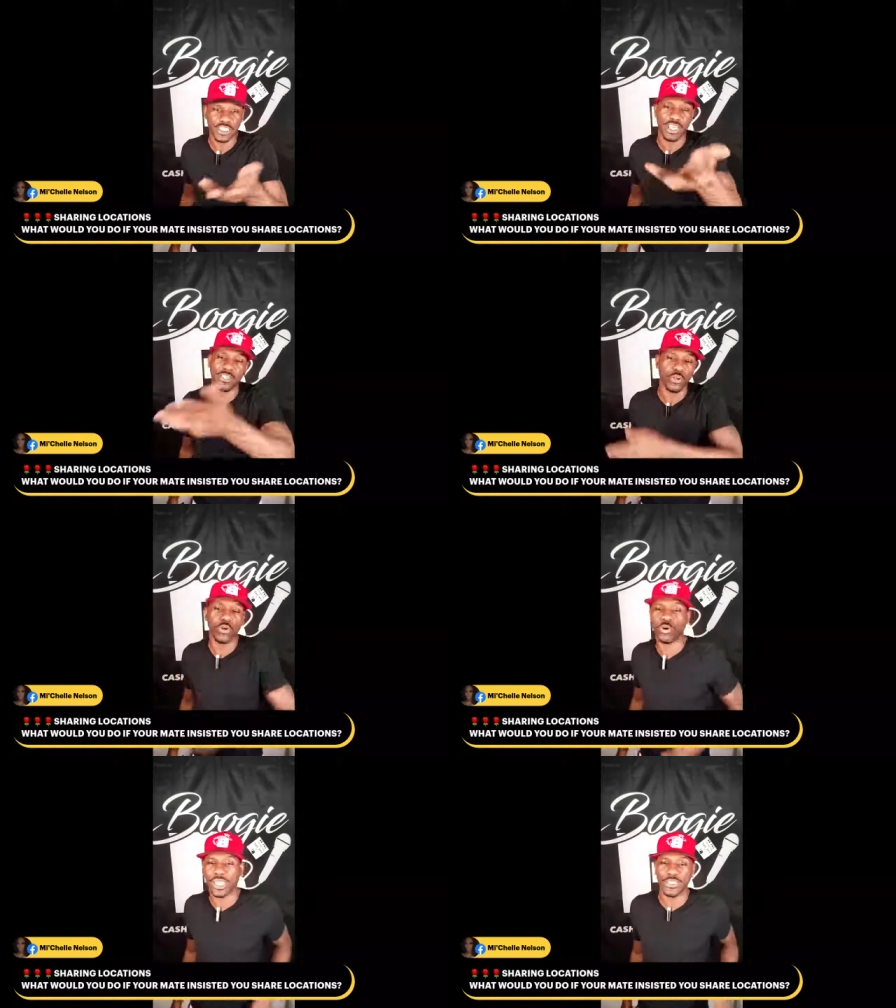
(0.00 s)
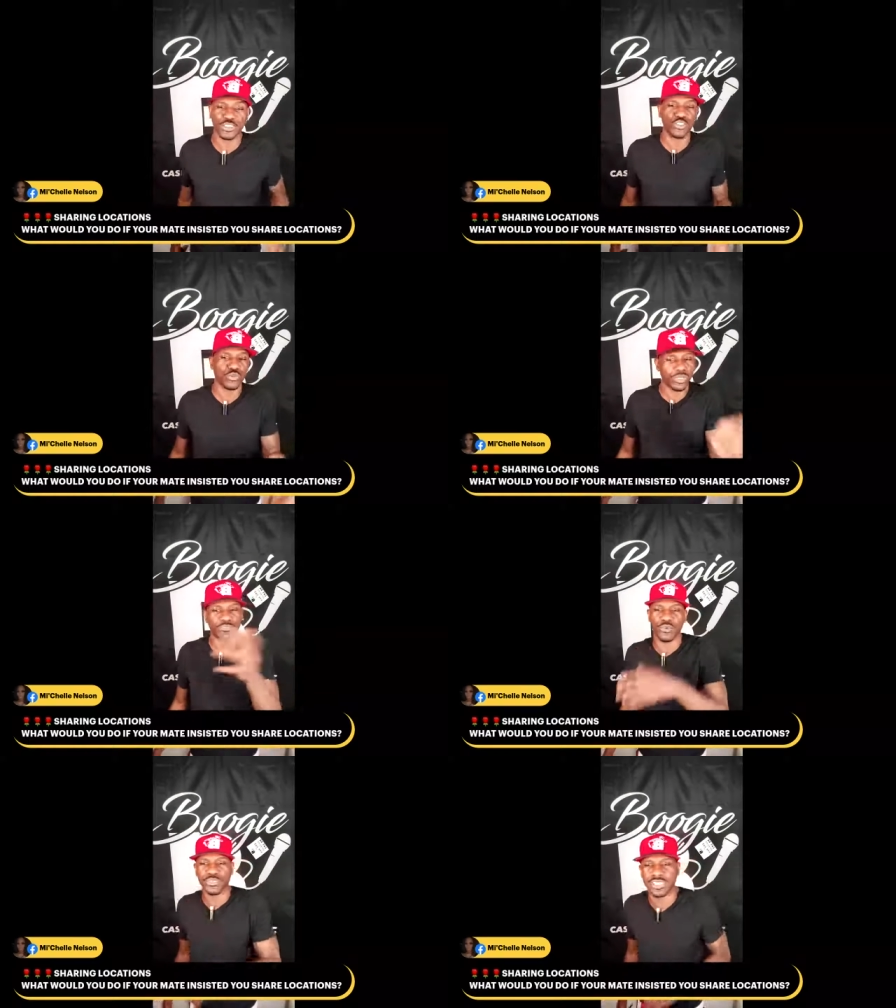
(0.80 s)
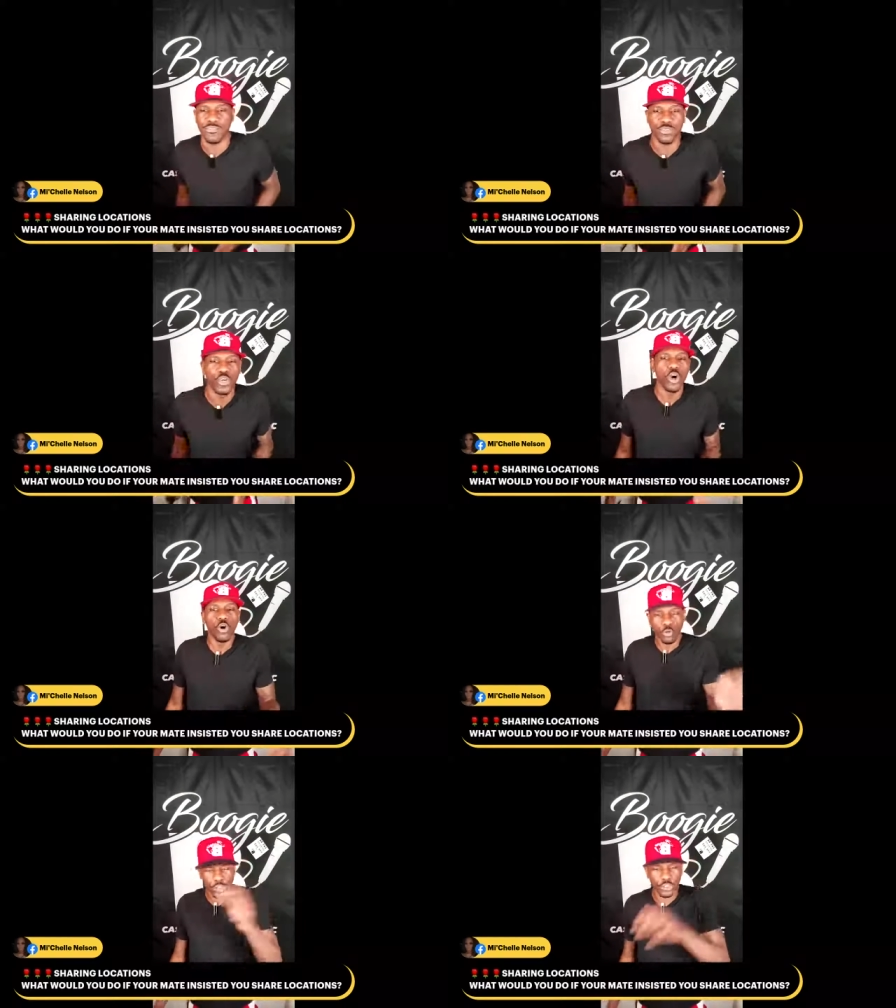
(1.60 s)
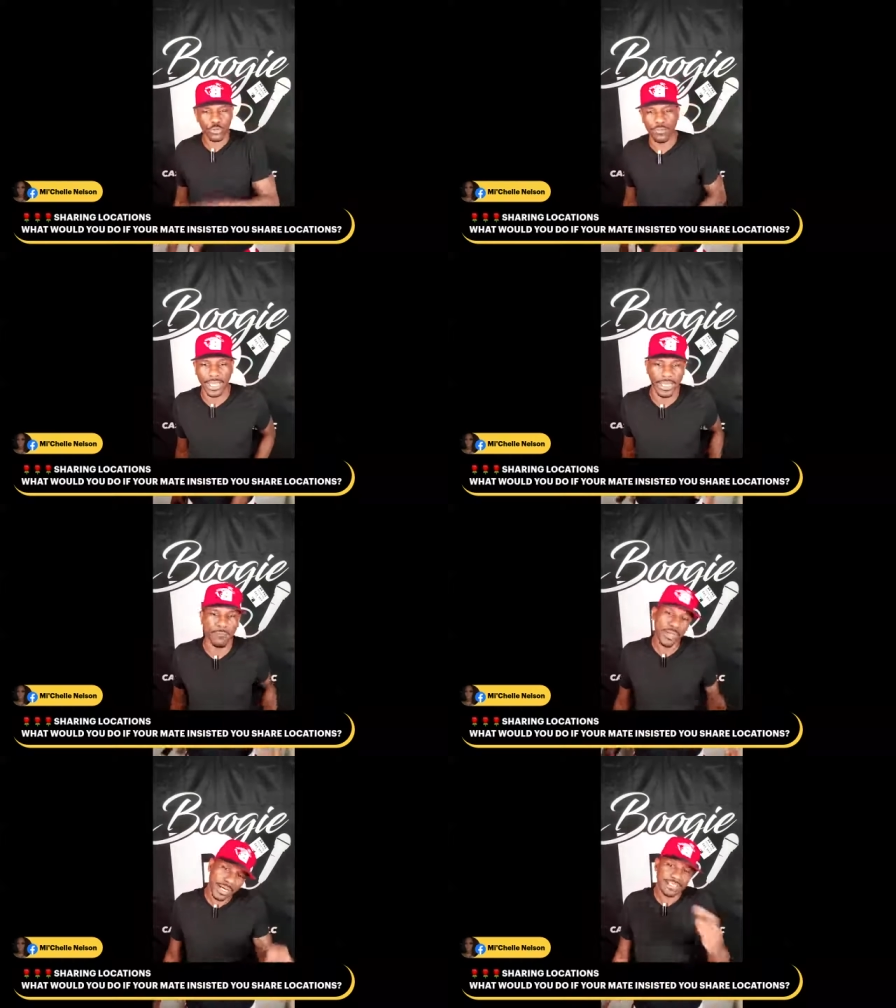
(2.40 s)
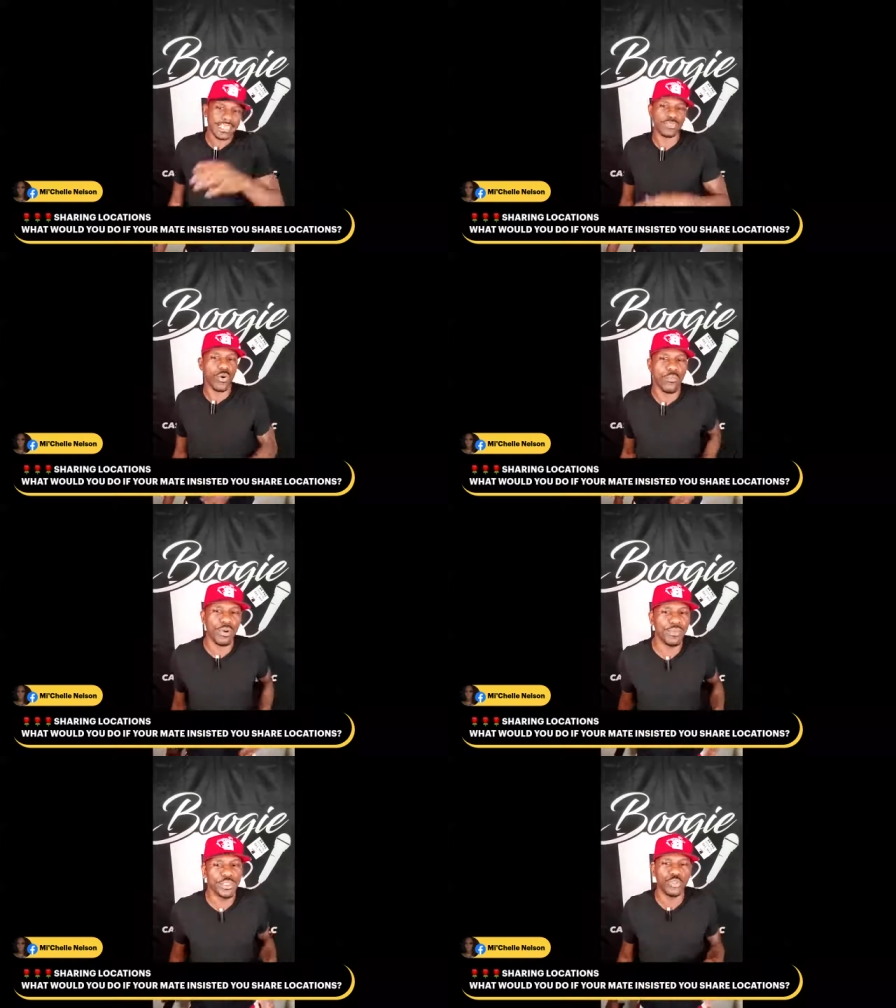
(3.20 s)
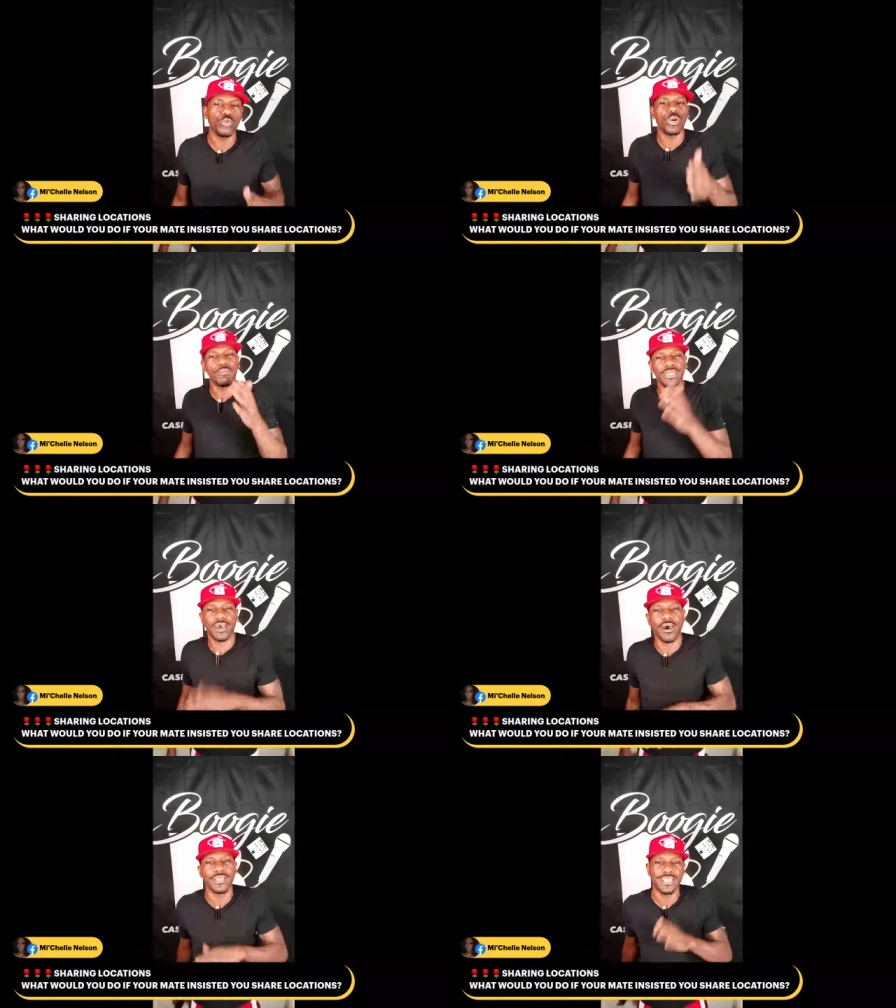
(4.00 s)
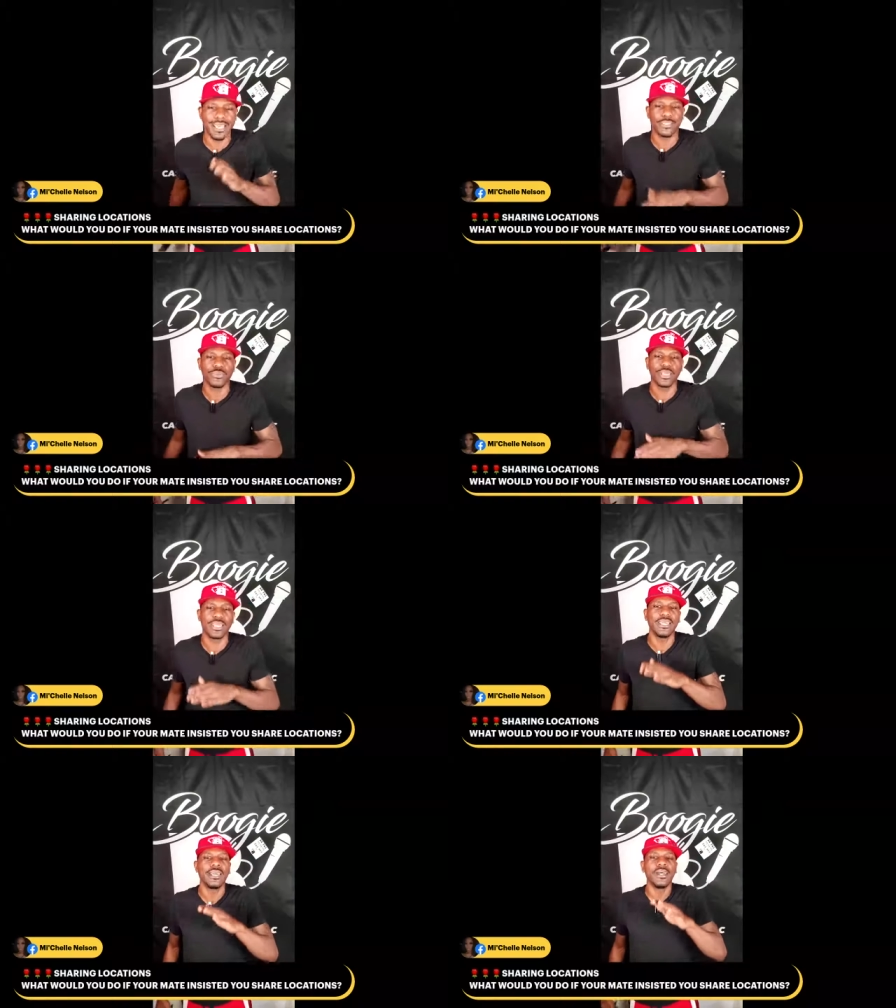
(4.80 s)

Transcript: Share your location 24 7 with your man because that's what women do. Women are naturally